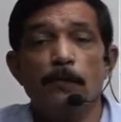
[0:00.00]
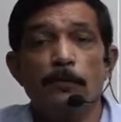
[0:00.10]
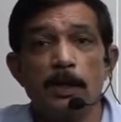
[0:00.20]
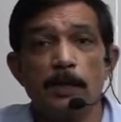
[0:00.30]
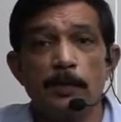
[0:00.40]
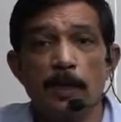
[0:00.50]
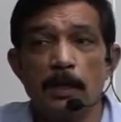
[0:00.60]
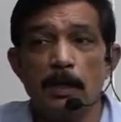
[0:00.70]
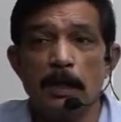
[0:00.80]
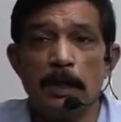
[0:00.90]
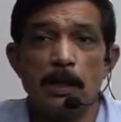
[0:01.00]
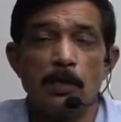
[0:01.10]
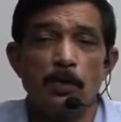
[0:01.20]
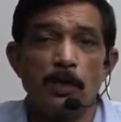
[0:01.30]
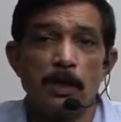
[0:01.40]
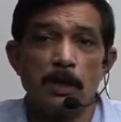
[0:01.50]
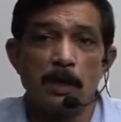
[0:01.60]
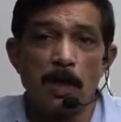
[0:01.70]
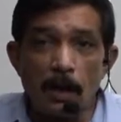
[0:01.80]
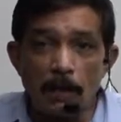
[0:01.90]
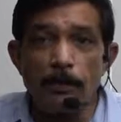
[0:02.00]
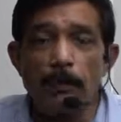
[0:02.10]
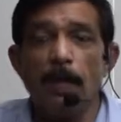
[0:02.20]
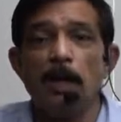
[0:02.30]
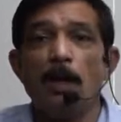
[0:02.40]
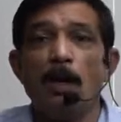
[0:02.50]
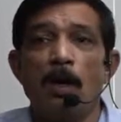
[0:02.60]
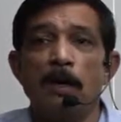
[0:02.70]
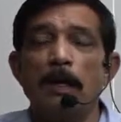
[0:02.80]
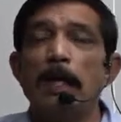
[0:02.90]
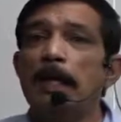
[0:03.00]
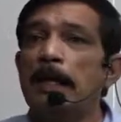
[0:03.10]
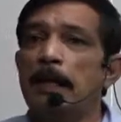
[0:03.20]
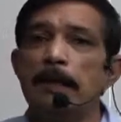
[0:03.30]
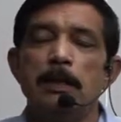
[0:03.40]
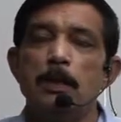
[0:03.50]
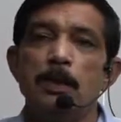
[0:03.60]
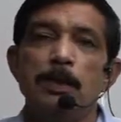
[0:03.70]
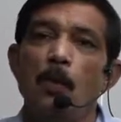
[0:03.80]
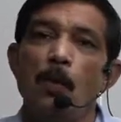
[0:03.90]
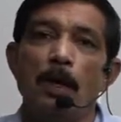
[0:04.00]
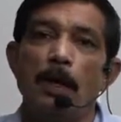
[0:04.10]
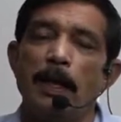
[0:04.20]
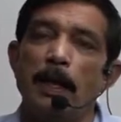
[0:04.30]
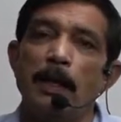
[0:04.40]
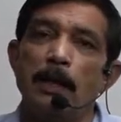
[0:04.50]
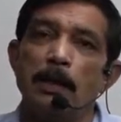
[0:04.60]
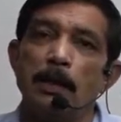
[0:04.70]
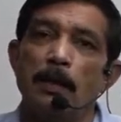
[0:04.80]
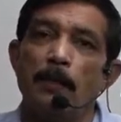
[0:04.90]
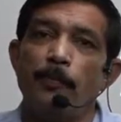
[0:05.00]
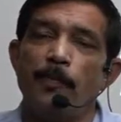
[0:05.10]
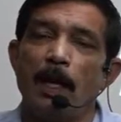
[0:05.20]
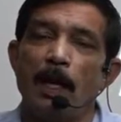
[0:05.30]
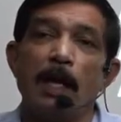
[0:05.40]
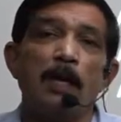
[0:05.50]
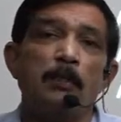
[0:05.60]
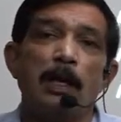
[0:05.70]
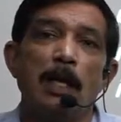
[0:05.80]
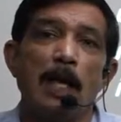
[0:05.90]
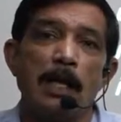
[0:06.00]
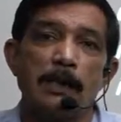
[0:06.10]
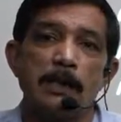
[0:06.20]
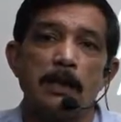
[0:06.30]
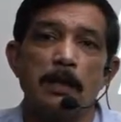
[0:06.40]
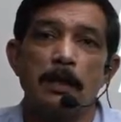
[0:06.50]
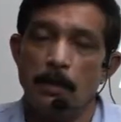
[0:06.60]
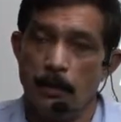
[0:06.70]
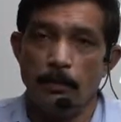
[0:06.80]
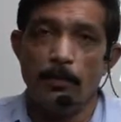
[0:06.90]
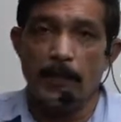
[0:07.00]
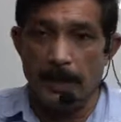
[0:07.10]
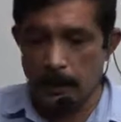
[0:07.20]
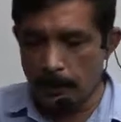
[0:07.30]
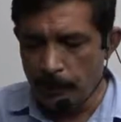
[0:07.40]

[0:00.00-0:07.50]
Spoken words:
Fixed means he is so much stuck up by the otter that he doesn't want any other animal as his pet.